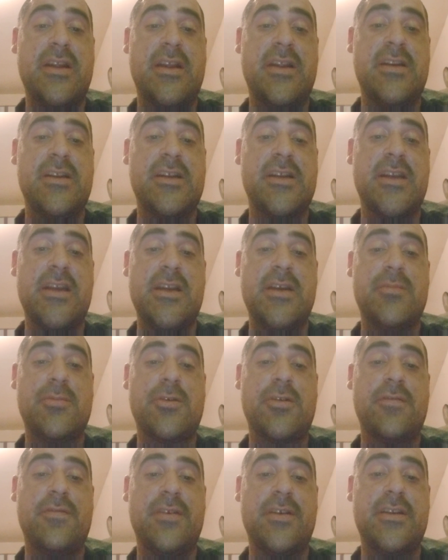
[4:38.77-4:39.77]
any
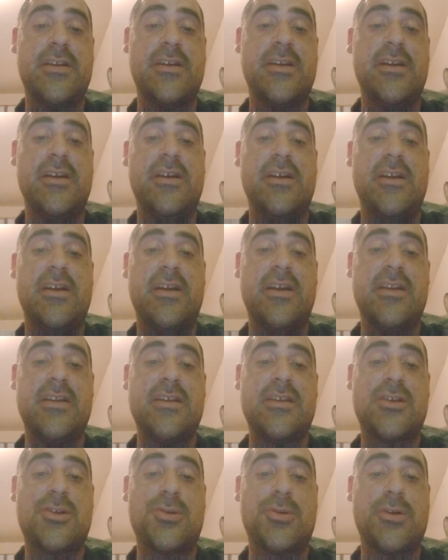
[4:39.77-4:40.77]
gamer of
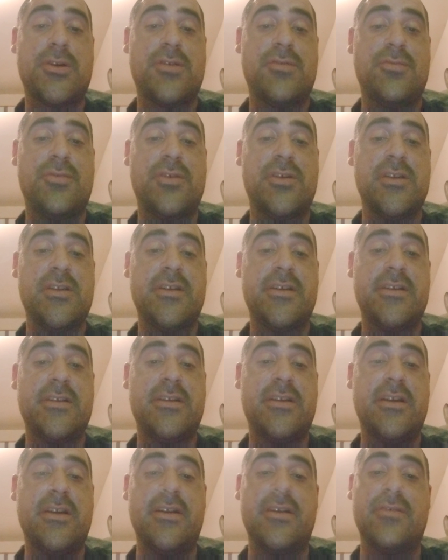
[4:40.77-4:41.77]
any sort. Really,
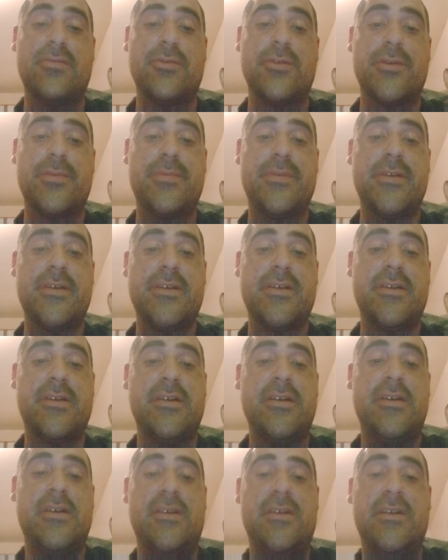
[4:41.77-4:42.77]
that would be a
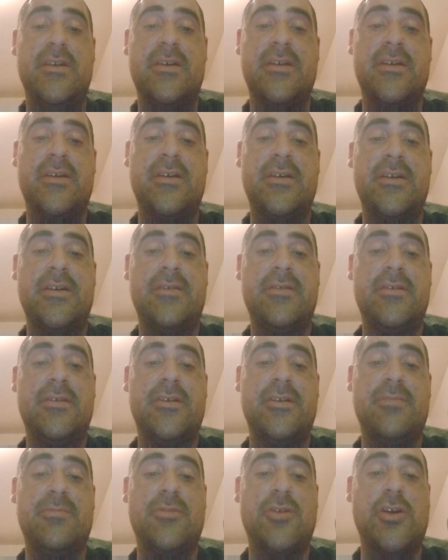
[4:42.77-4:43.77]

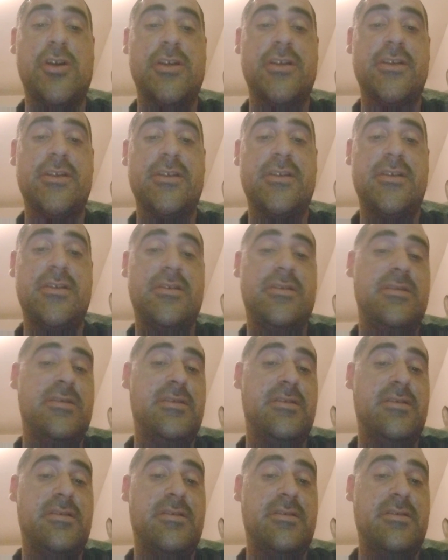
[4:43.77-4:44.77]
modded
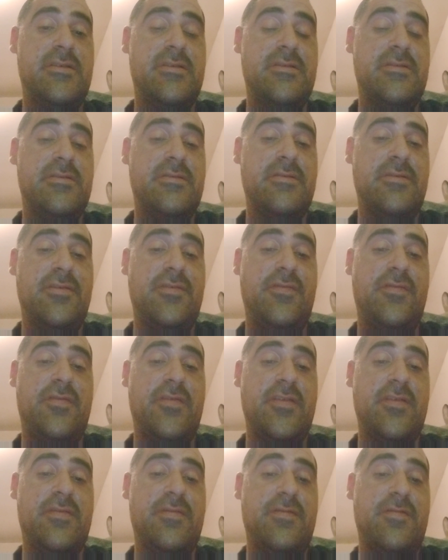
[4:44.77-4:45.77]

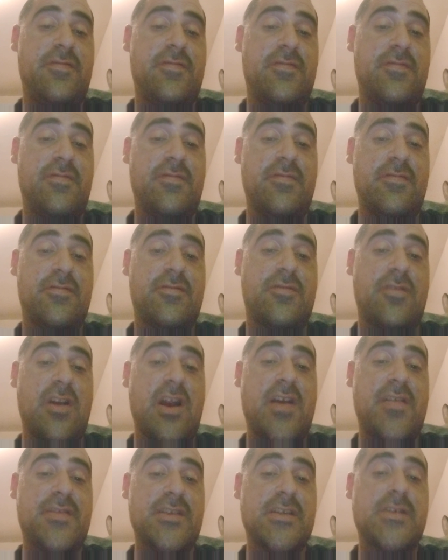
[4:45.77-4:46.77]

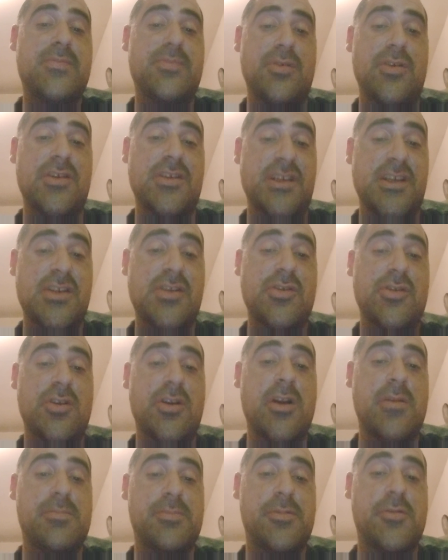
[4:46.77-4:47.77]
graphics
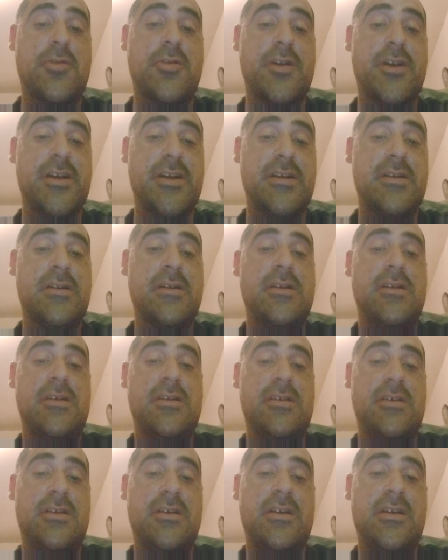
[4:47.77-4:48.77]
processor upgrade,
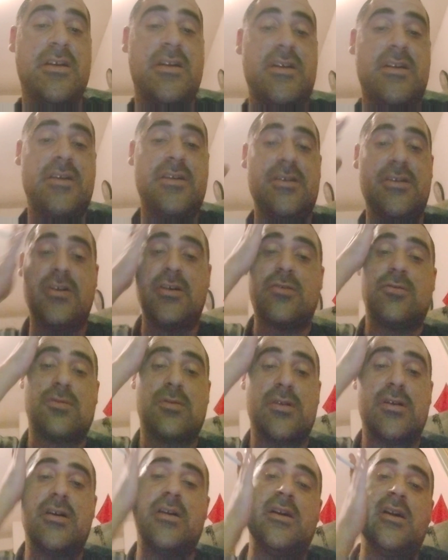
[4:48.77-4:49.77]
uh, you know,
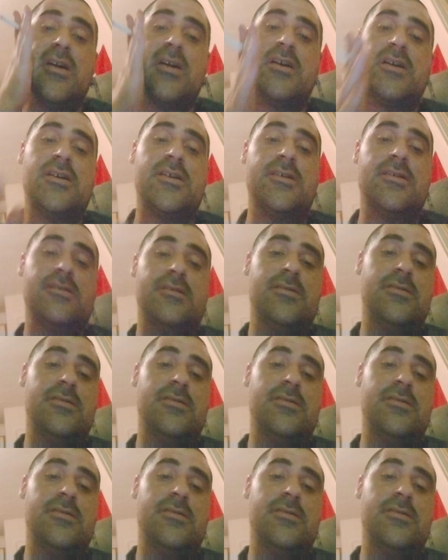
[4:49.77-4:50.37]
uh,